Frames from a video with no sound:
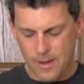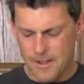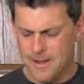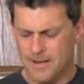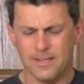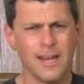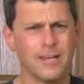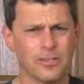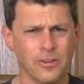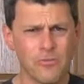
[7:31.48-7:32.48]
And it
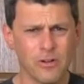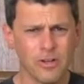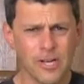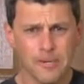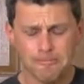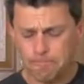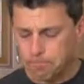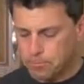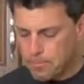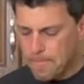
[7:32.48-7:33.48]
tastes so good.
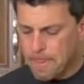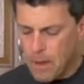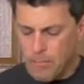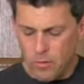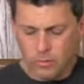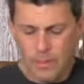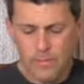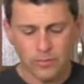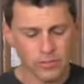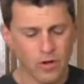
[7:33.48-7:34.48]
Most
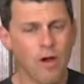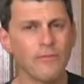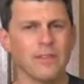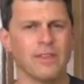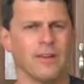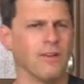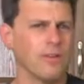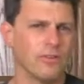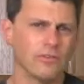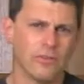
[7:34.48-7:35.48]
people scoff. They think,
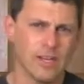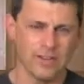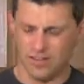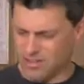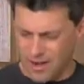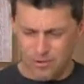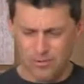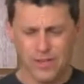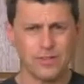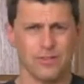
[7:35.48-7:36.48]
oh, you're drinking
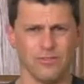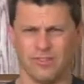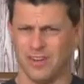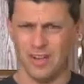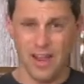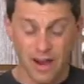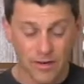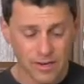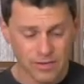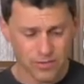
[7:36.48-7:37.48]
celery juice and
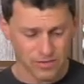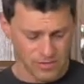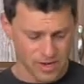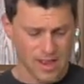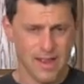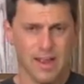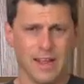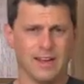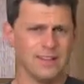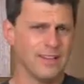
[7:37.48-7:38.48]
carrot juice
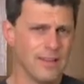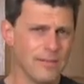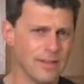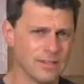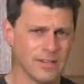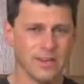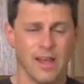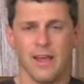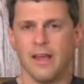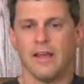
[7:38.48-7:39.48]
and lemons,
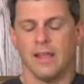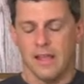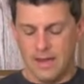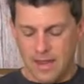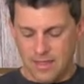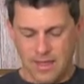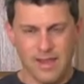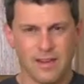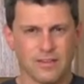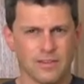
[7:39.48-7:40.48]
and they
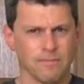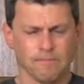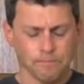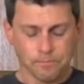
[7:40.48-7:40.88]
think it's